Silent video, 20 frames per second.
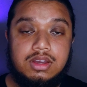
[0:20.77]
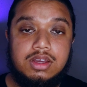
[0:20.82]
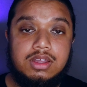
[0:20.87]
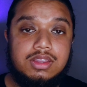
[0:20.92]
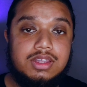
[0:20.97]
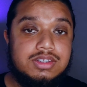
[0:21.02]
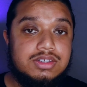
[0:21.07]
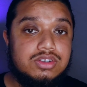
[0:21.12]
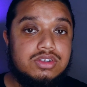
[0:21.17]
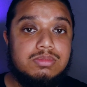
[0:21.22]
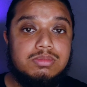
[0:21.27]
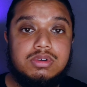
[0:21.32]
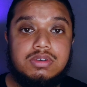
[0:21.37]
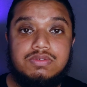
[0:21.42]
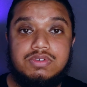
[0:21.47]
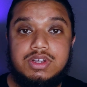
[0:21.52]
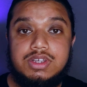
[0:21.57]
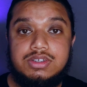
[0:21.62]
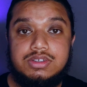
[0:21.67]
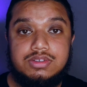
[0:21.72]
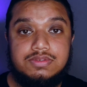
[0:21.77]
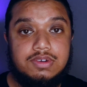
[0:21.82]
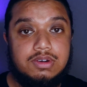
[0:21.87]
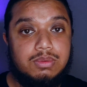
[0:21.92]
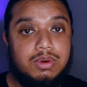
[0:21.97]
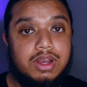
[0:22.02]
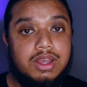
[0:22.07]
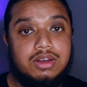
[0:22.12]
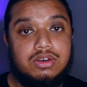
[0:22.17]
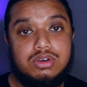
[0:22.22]
There's a number of reasons for
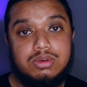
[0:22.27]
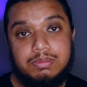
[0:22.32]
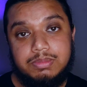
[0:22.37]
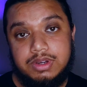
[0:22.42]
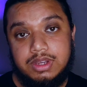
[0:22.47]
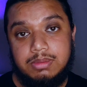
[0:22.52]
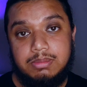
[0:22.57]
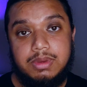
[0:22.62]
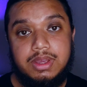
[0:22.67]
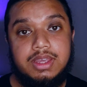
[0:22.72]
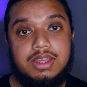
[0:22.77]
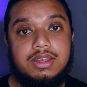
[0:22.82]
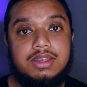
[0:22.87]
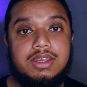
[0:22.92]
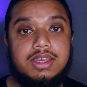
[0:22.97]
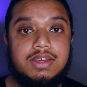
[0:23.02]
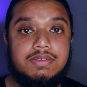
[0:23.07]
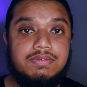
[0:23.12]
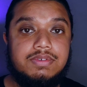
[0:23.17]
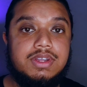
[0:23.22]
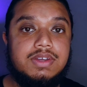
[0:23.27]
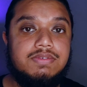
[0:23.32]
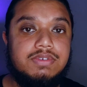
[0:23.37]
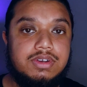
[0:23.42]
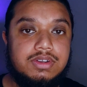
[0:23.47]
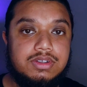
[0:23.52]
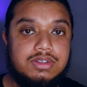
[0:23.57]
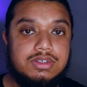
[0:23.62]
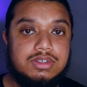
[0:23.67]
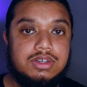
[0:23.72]
why a company may give
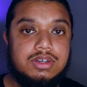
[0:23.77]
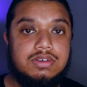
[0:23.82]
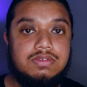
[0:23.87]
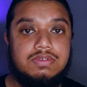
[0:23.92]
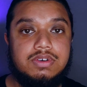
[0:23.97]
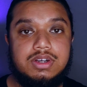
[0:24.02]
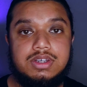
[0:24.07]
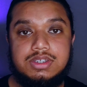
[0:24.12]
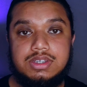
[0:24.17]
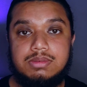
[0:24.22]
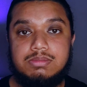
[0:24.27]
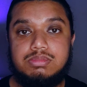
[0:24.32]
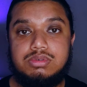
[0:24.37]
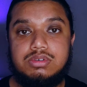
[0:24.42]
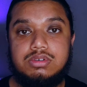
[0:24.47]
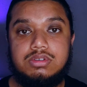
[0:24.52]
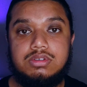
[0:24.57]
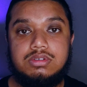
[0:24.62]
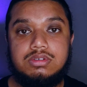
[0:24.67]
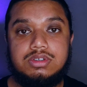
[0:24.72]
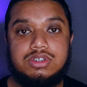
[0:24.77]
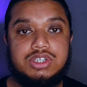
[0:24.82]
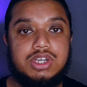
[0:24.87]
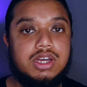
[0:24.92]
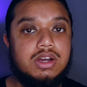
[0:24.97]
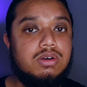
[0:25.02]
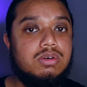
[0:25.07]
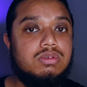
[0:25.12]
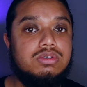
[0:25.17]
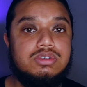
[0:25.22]
dividends. For example,
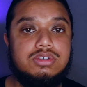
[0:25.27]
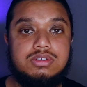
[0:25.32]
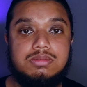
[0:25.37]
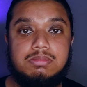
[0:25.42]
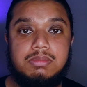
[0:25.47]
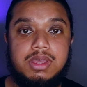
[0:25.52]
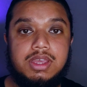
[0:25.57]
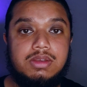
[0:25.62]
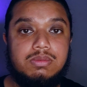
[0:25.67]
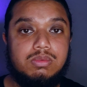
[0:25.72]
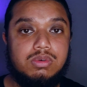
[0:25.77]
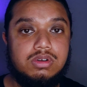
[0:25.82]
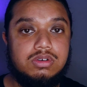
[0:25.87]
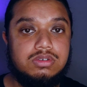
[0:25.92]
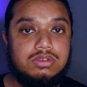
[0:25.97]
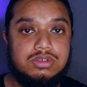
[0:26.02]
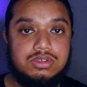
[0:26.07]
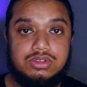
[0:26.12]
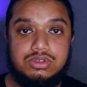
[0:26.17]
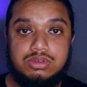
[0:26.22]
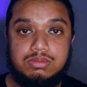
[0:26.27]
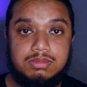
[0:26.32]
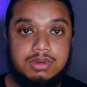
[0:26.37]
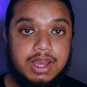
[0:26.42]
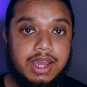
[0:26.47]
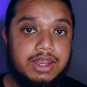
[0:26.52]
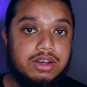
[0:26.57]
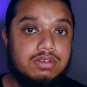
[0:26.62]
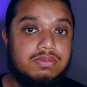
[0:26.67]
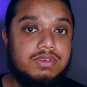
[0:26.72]
shareholders may want some
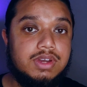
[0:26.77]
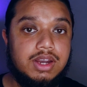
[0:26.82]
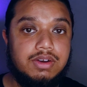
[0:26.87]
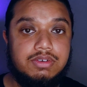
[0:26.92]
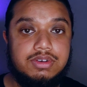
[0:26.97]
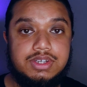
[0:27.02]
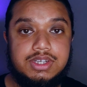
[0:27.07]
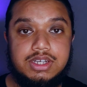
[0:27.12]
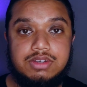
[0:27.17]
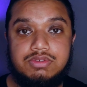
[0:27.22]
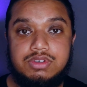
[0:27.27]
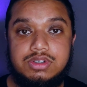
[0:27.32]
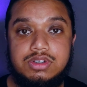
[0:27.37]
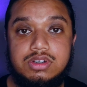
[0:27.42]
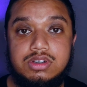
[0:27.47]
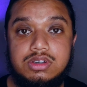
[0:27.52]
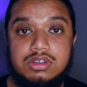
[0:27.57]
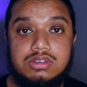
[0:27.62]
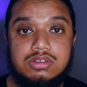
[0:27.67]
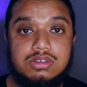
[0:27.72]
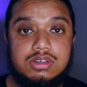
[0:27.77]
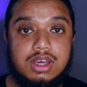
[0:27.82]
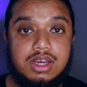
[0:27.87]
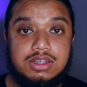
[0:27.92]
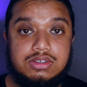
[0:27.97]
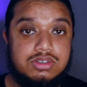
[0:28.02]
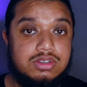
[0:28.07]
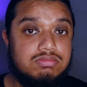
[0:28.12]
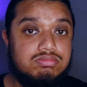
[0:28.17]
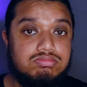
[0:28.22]
kind of guaranteed returns
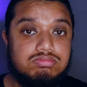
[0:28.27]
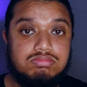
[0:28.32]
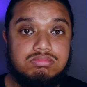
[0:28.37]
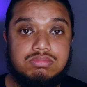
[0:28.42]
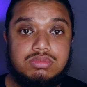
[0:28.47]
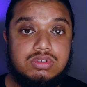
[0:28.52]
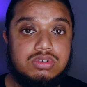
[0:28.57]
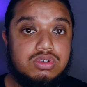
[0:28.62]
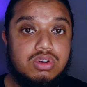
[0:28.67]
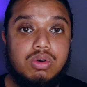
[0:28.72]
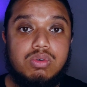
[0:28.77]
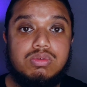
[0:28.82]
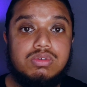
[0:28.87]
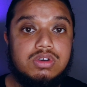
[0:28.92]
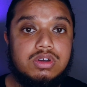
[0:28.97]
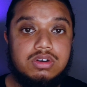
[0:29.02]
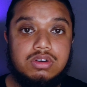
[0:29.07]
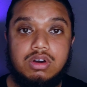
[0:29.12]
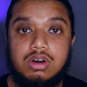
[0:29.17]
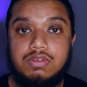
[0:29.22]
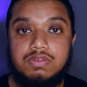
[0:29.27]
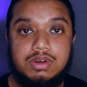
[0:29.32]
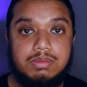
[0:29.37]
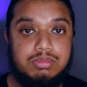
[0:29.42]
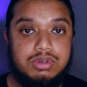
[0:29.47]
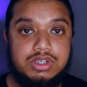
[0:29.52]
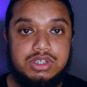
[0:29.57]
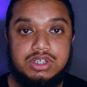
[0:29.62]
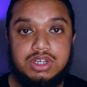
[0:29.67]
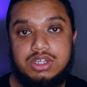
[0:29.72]
as a token of
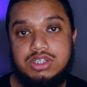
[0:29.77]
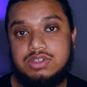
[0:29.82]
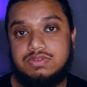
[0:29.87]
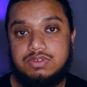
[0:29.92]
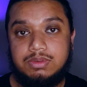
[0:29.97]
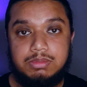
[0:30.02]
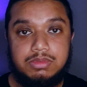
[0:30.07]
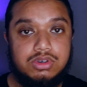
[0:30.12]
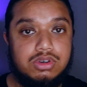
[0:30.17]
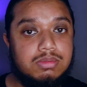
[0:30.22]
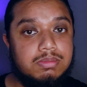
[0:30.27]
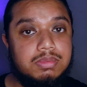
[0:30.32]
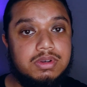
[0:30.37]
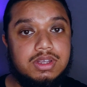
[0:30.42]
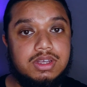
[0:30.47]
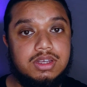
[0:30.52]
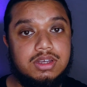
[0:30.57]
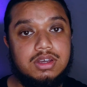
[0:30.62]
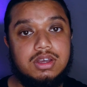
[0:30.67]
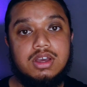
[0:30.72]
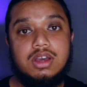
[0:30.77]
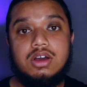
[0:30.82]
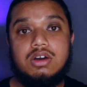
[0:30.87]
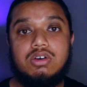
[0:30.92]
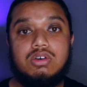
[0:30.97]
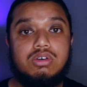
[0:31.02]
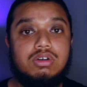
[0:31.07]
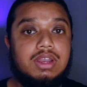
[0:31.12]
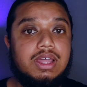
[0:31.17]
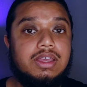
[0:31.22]
appreciation from the company,
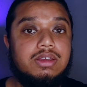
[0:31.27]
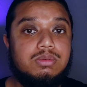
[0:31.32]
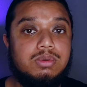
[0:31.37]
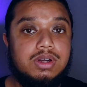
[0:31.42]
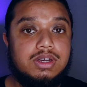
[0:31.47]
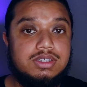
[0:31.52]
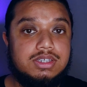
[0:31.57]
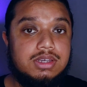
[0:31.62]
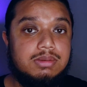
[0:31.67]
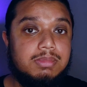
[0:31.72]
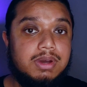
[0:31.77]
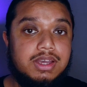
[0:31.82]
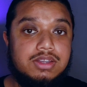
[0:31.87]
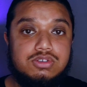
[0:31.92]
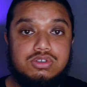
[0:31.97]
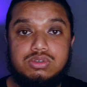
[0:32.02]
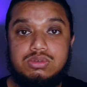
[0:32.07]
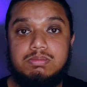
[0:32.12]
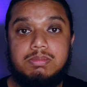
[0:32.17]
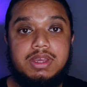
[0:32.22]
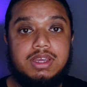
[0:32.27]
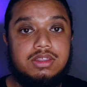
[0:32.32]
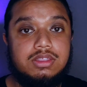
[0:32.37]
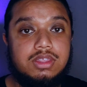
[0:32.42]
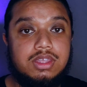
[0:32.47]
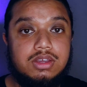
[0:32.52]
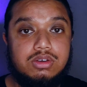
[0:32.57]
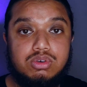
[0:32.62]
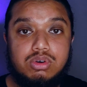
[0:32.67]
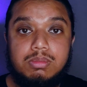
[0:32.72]
or likewise it might just make
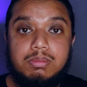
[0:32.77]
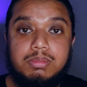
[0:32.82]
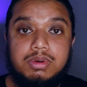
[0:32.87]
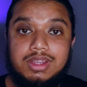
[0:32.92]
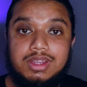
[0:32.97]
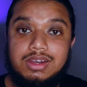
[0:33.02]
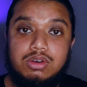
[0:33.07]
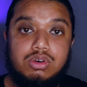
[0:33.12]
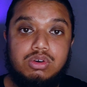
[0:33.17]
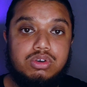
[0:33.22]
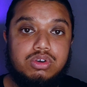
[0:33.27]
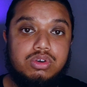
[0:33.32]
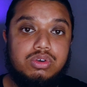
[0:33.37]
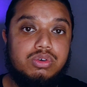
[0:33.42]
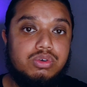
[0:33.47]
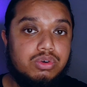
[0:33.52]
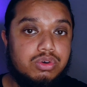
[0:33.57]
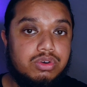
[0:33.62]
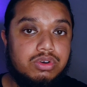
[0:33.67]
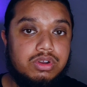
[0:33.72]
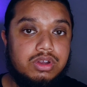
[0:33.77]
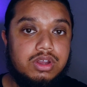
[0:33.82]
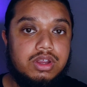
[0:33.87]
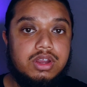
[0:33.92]
the company look good.